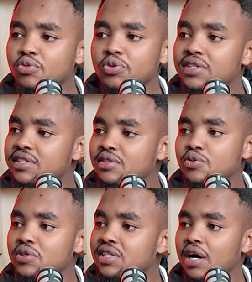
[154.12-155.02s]
squeeze,
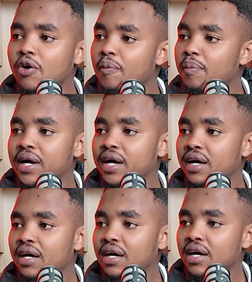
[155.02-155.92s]
squeeze ya
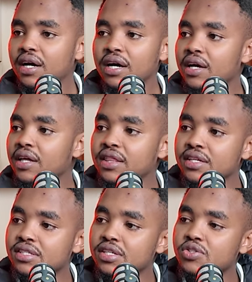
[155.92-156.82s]
kombaya.
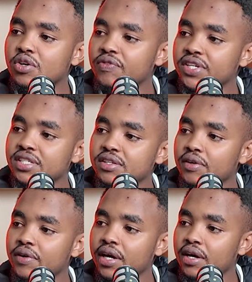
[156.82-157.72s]
This season versus
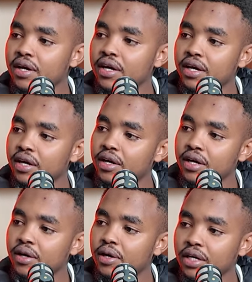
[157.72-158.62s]

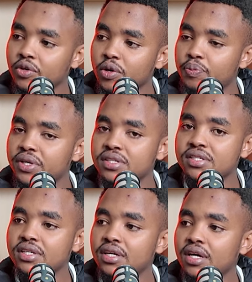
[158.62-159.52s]
eh uh, uh, uh, P S
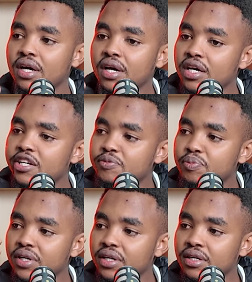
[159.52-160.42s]
G has
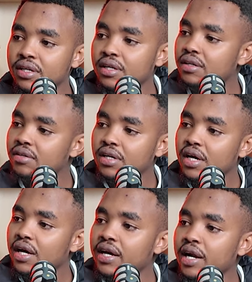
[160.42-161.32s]
been
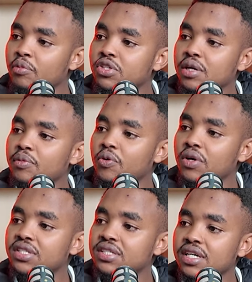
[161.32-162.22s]
Ramos amekuwa
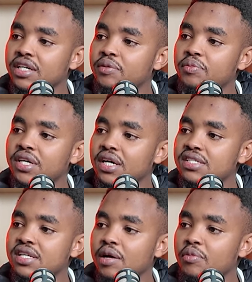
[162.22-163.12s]
kucheza game
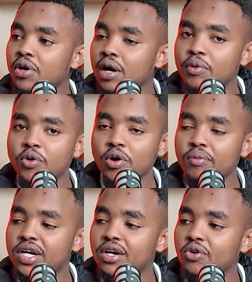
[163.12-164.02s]
kiasi na amekuwa
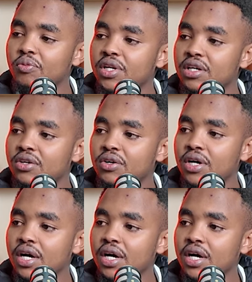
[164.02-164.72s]
better kumliko.